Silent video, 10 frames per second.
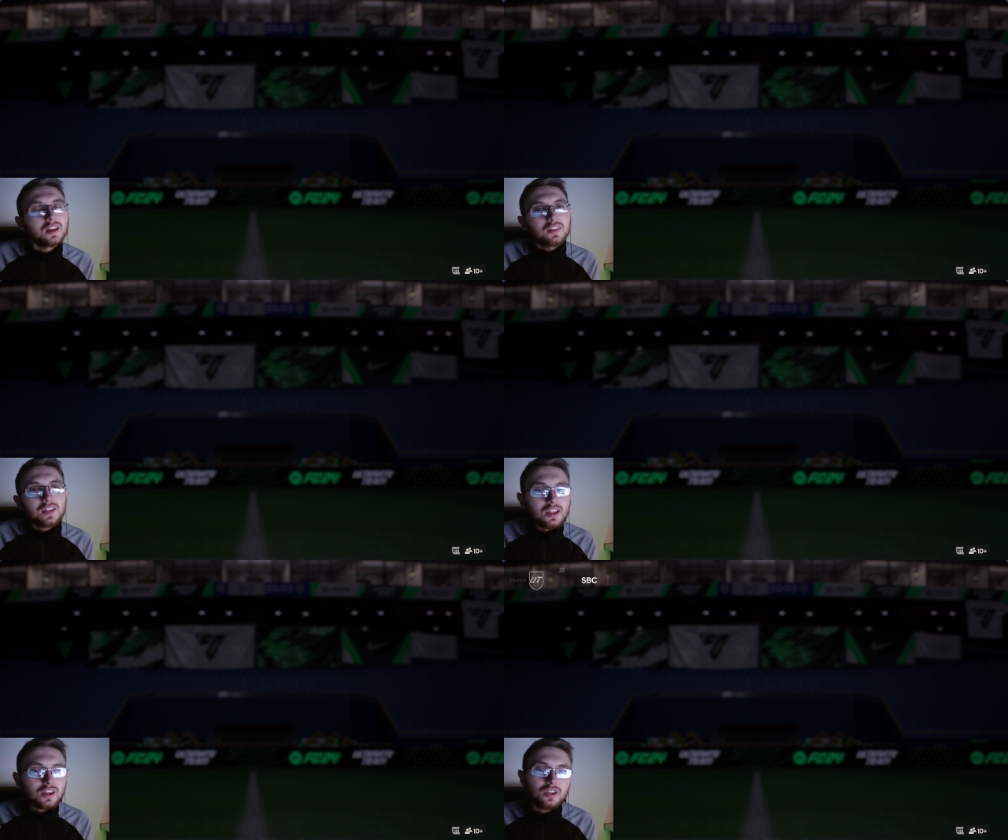Then
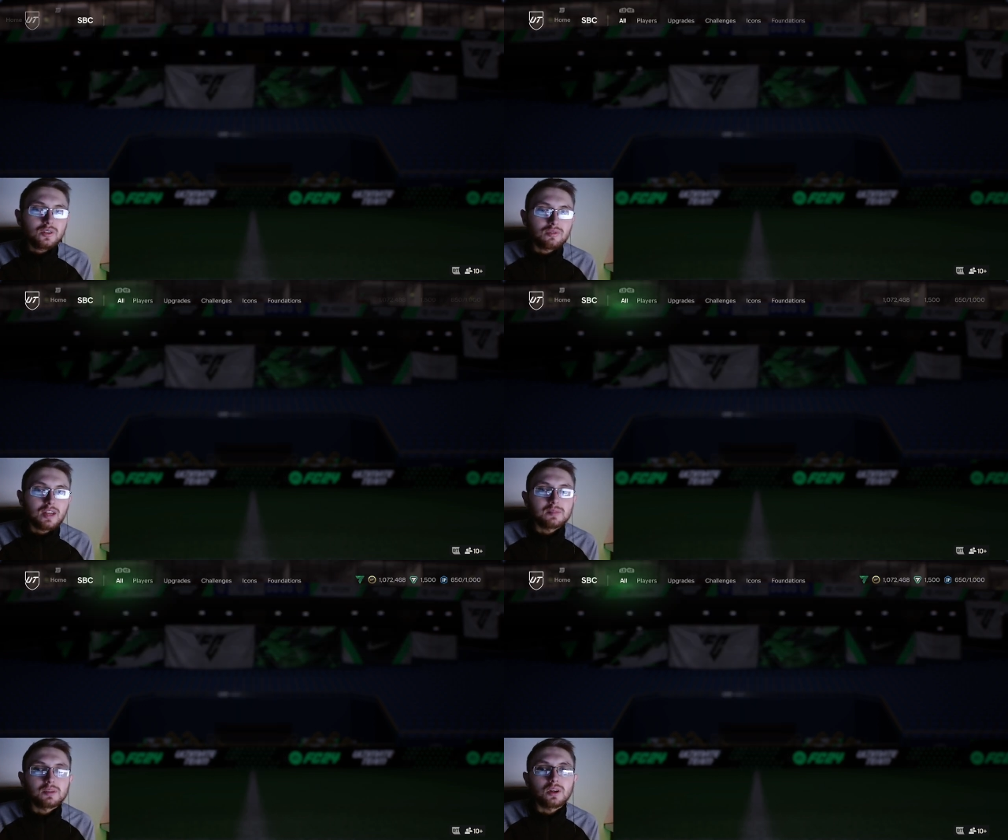you can use a
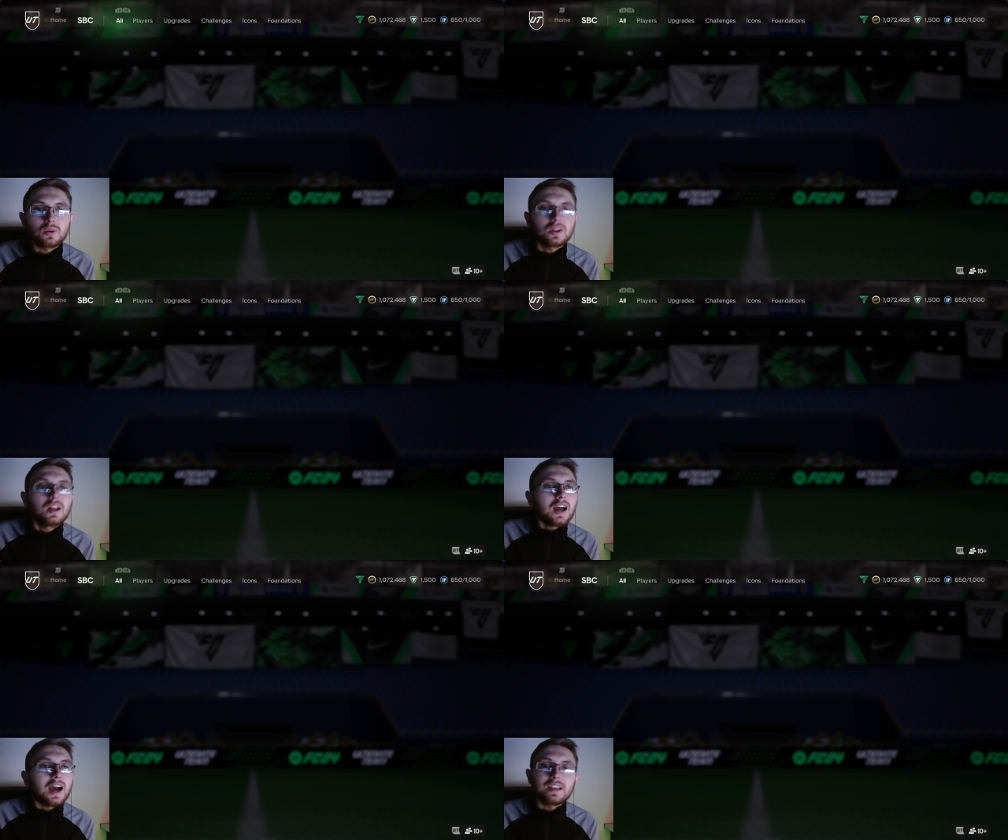random gold
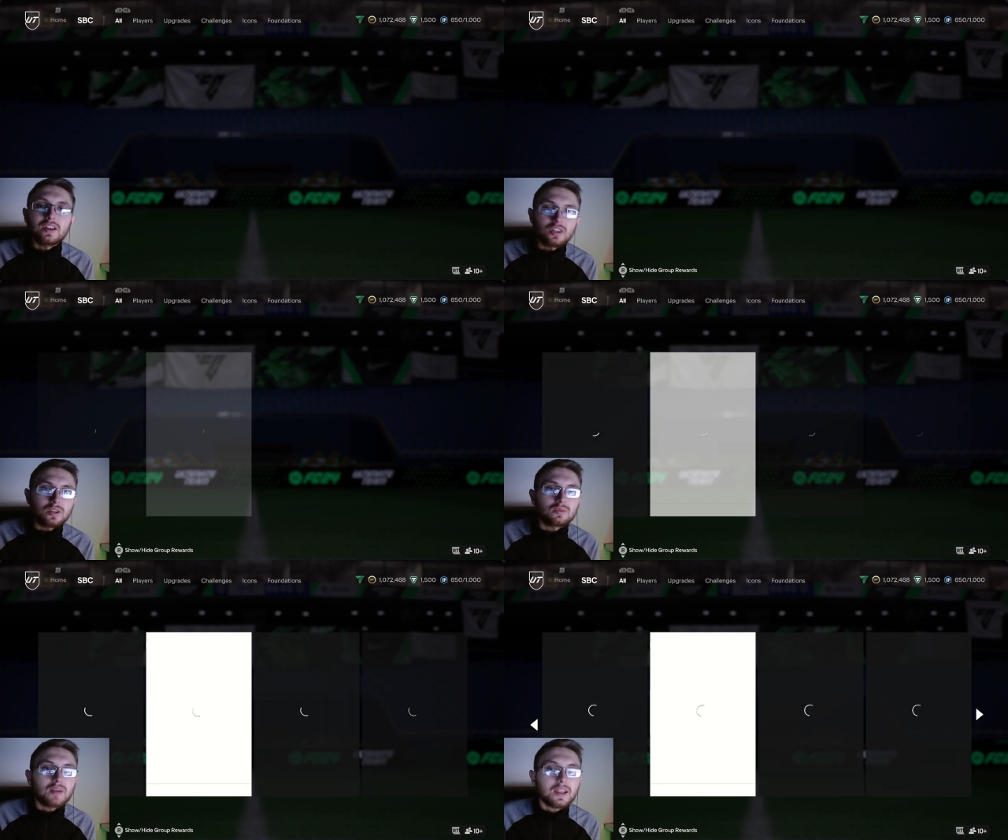and you can use a
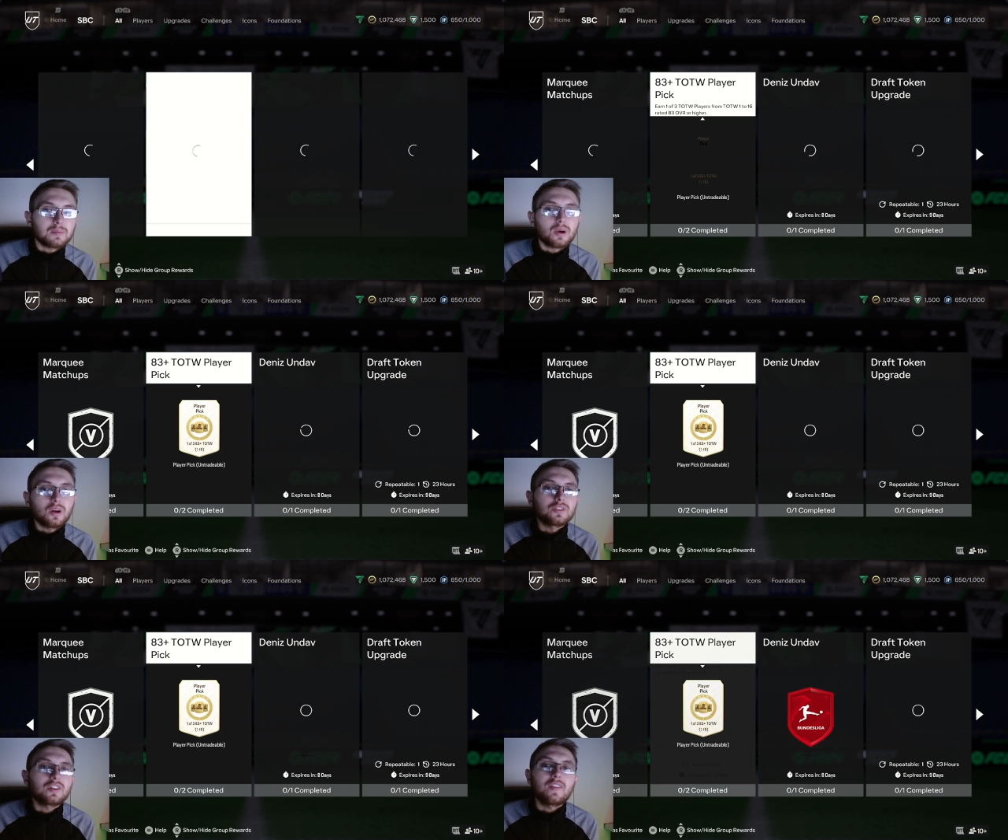random
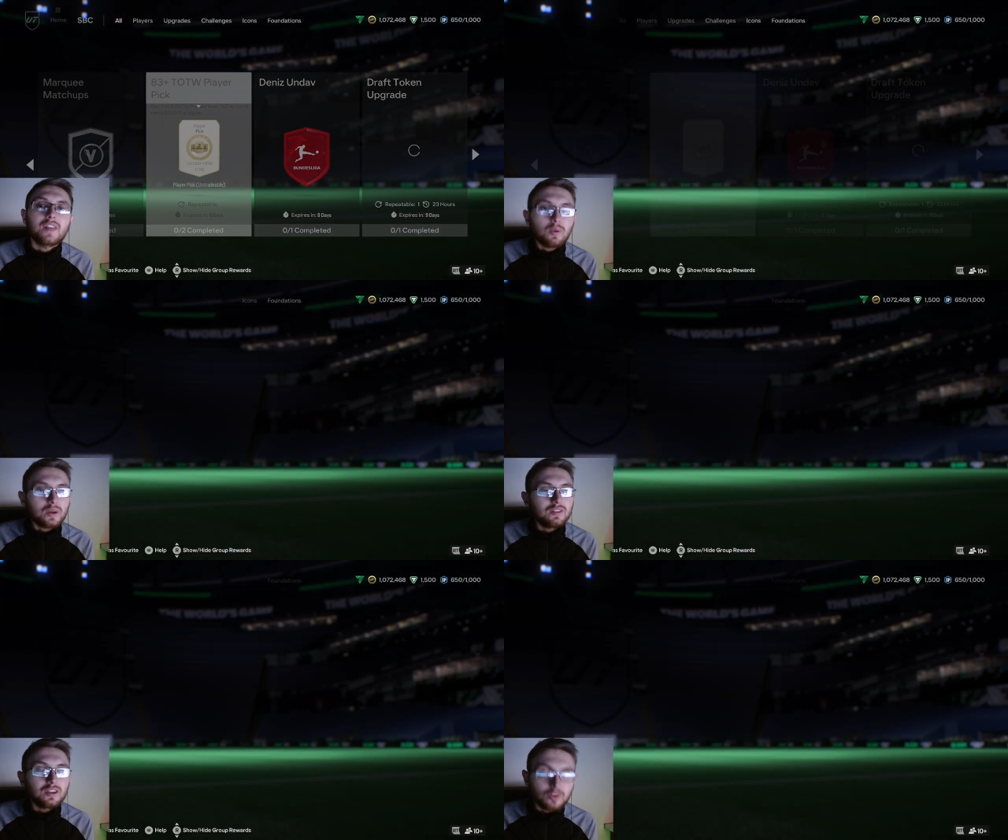bronze, and that will give
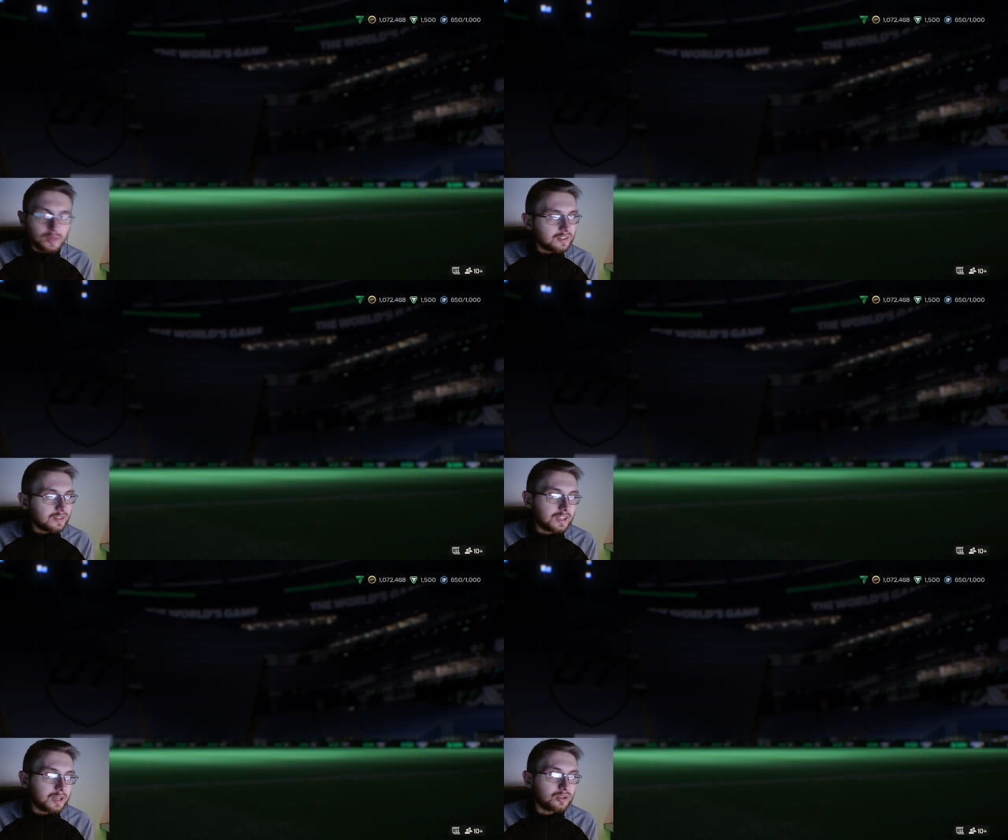you your 27
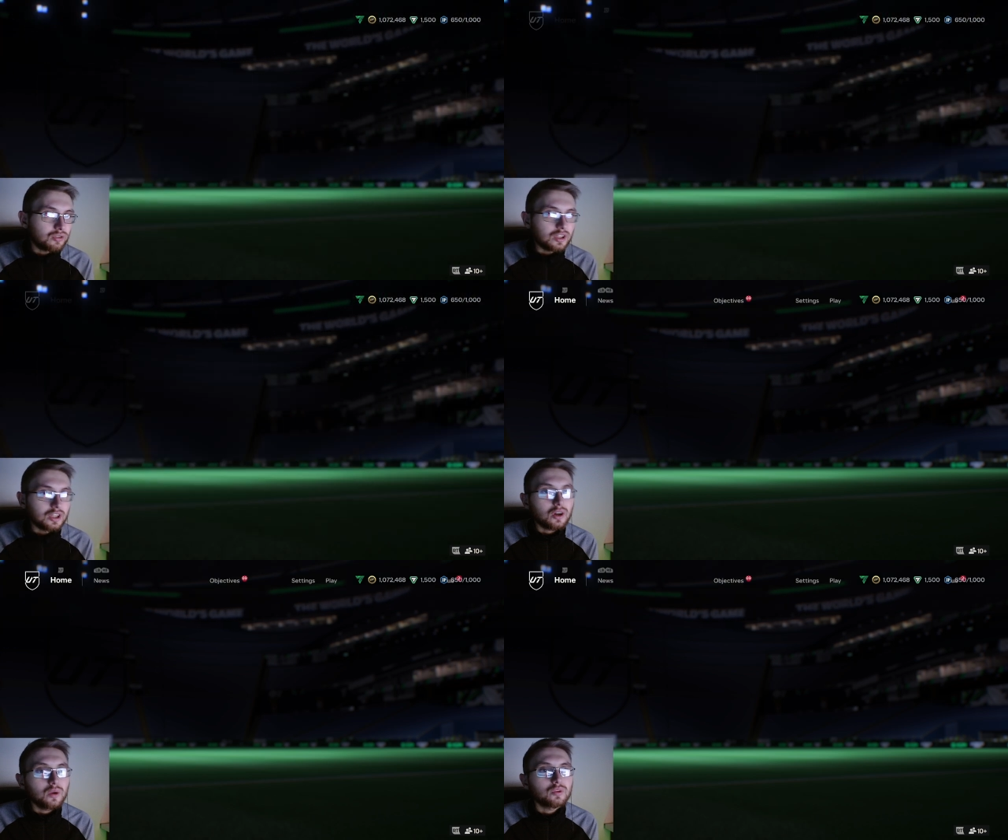chemistry, your
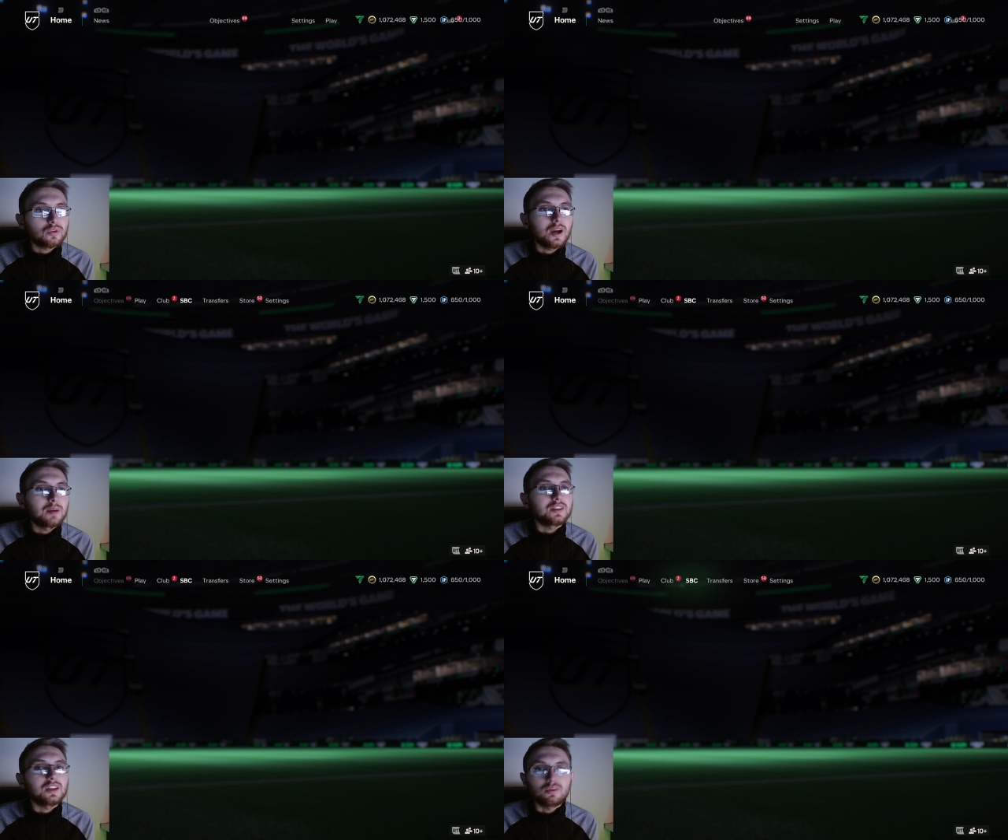gold
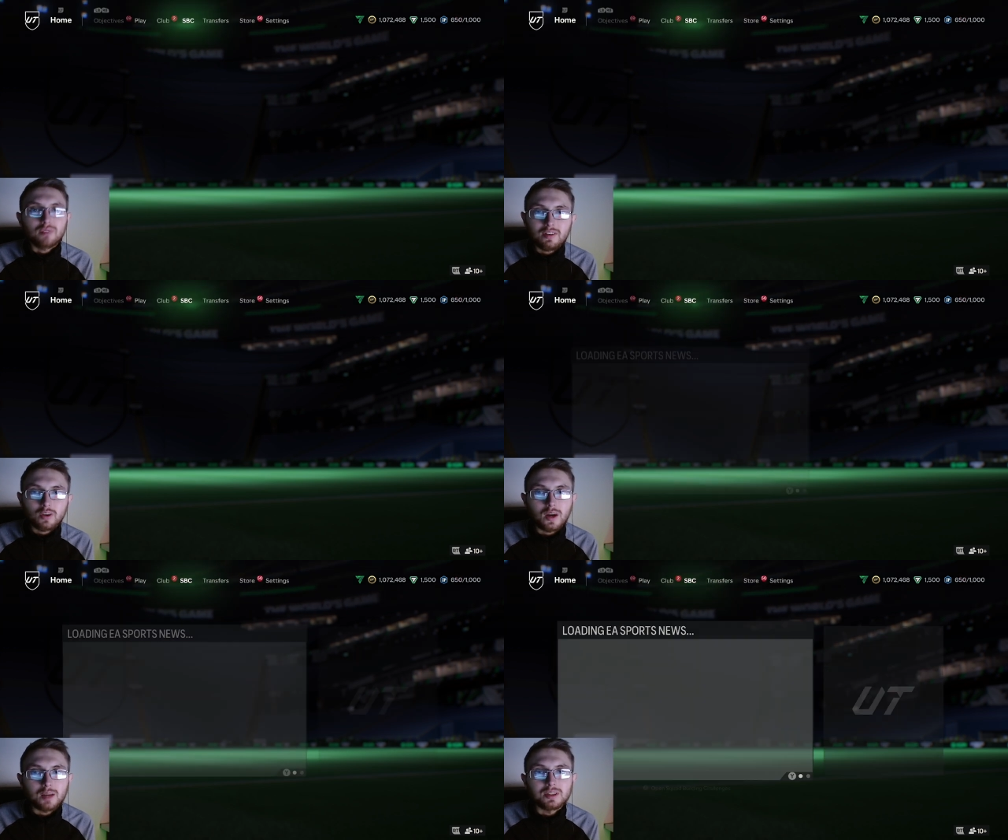requirements, and your rare
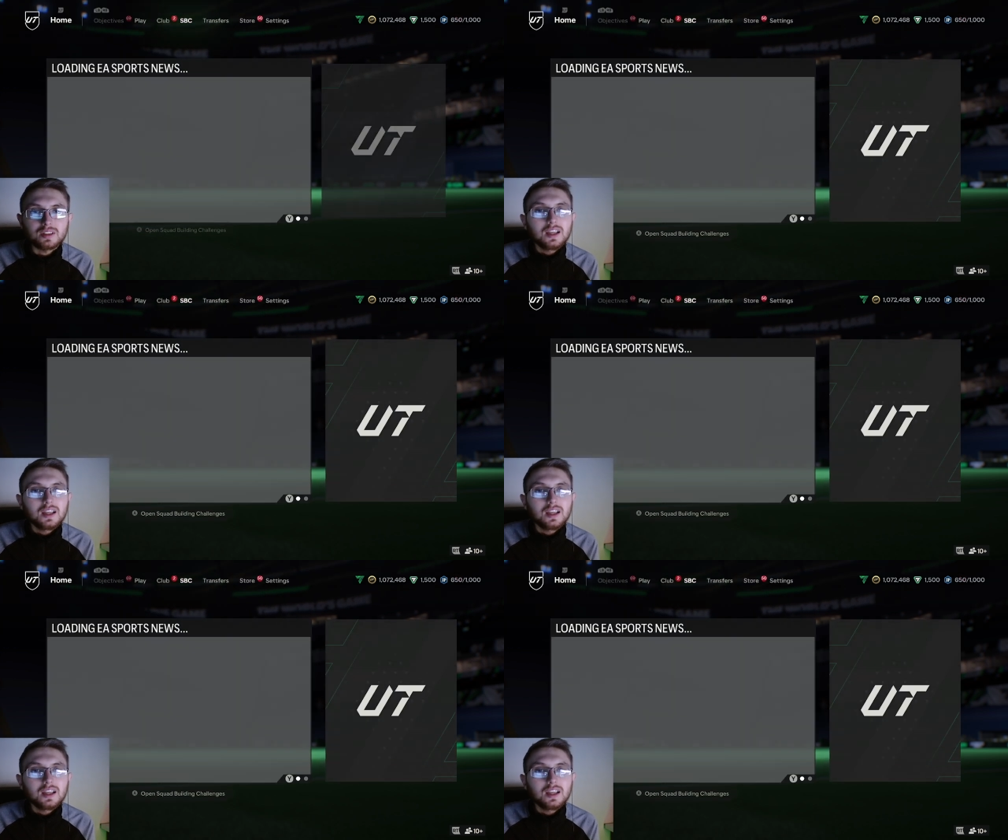requirements.